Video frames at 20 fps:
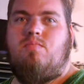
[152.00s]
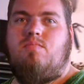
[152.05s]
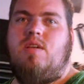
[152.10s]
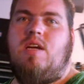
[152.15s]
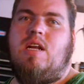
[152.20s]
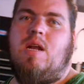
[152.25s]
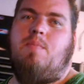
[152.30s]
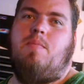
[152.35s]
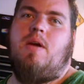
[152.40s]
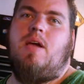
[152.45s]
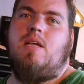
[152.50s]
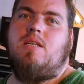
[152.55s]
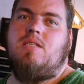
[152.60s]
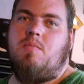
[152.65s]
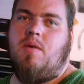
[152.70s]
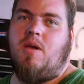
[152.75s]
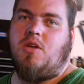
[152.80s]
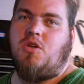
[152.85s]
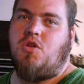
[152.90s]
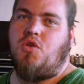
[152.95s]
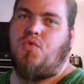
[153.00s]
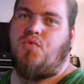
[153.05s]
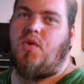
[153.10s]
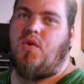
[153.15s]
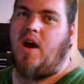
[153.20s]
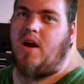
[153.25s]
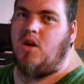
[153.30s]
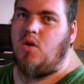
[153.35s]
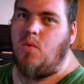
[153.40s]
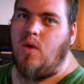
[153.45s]
leaned up against the bench to
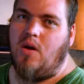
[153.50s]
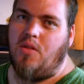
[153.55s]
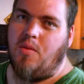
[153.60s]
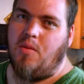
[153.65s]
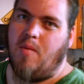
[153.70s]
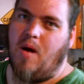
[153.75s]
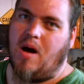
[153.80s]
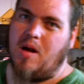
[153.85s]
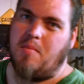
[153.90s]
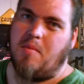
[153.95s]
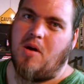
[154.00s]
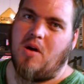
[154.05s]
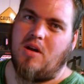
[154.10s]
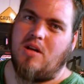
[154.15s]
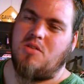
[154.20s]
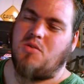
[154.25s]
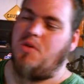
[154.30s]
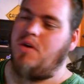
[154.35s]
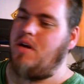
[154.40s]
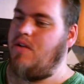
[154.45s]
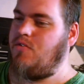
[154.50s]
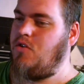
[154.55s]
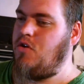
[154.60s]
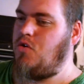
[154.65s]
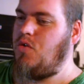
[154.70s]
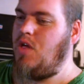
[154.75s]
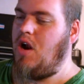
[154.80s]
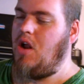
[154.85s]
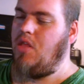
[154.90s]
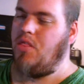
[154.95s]
final weld the bottom area, so I didn't have to
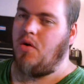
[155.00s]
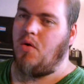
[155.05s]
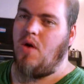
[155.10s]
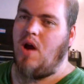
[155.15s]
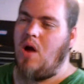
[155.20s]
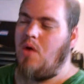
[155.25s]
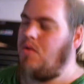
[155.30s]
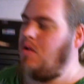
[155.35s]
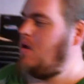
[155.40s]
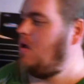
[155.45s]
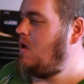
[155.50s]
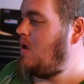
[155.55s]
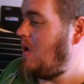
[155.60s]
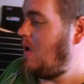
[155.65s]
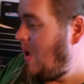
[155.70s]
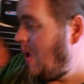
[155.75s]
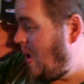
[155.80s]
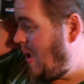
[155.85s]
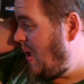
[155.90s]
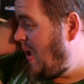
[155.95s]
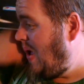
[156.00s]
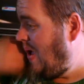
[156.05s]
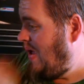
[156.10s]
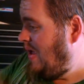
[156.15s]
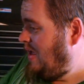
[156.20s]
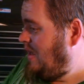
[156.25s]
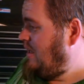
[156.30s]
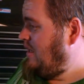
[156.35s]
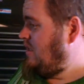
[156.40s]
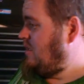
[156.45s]
do that on the ground.
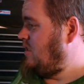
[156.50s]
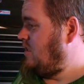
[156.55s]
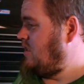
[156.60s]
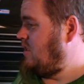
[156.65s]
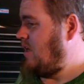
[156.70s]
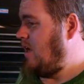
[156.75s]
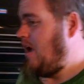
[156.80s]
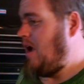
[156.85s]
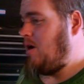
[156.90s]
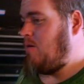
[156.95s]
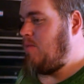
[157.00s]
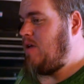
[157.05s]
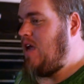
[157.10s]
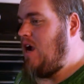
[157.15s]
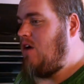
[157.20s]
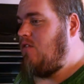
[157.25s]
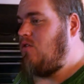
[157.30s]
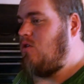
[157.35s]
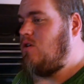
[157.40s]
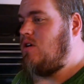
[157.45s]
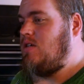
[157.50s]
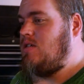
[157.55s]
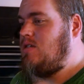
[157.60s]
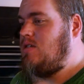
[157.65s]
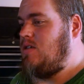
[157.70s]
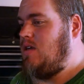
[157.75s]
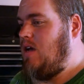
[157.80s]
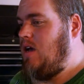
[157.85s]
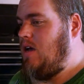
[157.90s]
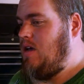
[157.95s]
I gotta be careful,
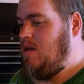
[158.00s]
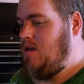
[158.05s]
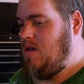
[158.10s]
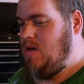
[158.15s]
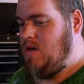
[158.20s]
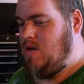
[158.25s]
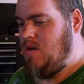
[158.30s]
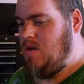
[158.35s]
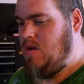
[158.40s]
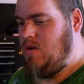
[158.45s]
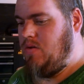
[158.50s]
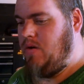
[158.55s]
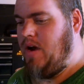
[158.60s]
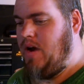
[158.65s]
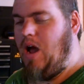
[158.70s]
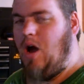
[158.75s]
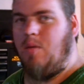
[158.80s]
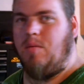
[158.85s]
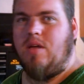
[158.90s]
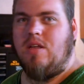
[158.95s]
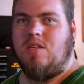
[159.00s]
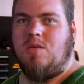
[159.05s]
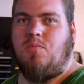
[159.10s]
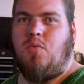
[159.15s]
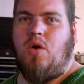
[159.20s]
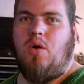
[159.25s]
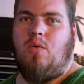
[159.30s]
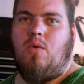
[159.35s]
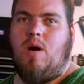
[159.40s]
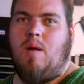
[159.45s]
because right now I'm getting to the
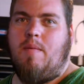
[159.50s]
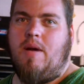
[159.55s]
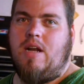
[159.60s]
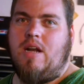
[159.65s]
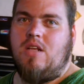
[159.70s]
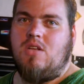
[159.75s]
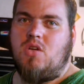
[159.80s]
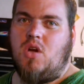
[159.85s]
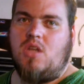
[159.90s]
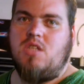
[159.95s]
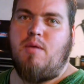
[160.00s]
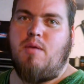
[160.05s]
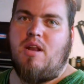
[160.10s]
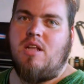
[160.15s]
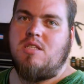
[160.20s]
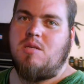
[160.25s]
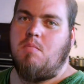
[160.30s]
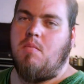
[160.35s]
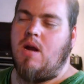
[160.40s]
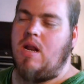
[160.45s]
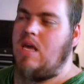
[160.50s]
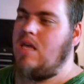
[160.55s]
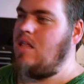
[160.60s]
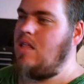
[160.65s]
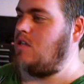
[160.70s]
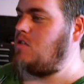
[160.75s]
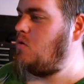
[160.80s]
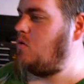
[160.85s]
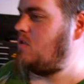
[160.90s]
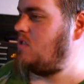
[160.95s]
point where I might need to start spending some money, and
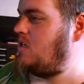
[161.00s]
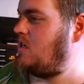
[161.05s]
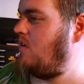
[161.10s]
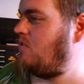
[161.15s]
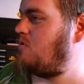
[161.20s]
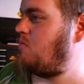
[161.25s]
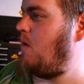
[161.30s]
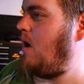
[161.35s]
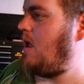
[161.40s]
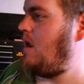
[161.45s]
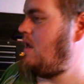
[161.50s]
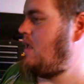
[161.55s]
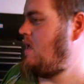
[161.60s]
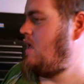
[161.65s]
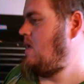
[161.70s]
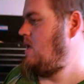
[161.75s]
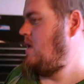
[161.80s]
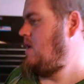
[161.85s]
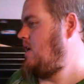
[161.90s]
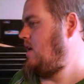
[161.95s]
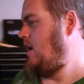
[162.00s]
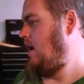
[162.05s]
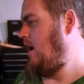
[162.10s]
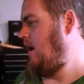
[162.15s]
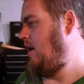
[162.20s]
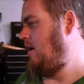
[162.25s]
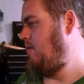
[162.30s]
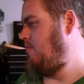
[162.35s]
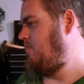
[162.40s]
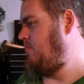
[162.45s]
that's always a tough spot.
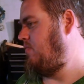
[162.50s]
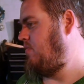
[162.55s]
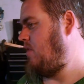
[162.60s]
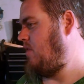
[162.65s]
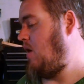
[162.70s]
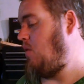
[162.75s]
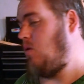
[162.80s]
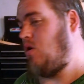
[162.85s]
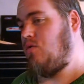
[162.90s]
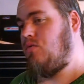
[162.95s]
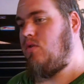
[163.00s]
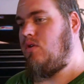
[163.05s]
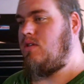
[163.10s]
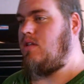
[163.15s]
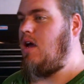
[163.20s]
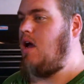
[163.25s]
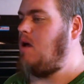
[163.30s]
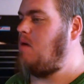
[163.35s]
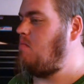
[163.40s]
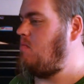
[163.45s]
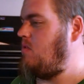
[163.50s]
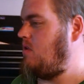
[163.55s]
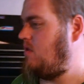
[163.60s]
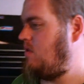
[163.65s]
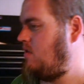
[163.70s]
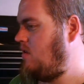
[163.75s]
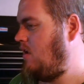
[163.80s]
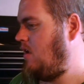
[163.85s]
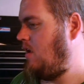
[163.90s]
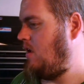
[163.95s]
I work full-time
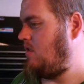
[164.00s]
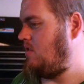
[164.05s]
and